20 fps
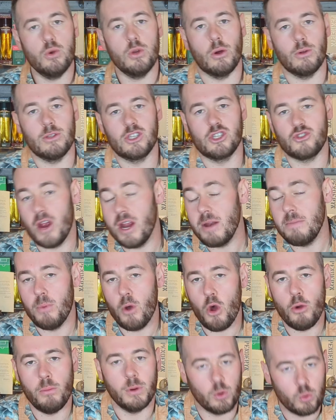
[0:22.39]
Note Straight
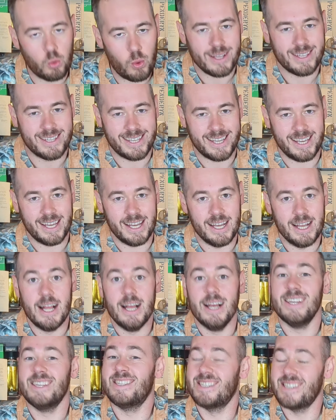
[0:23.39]
Bourbon Whiskey
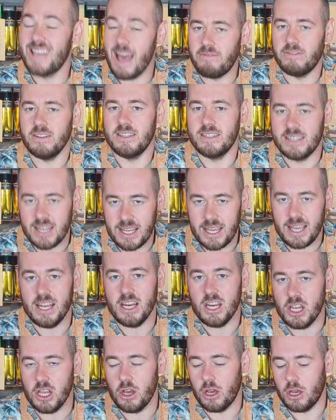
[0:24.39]

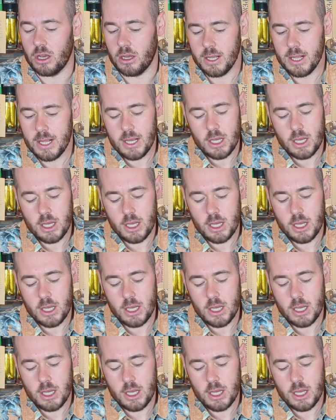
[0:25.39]
seventeen year.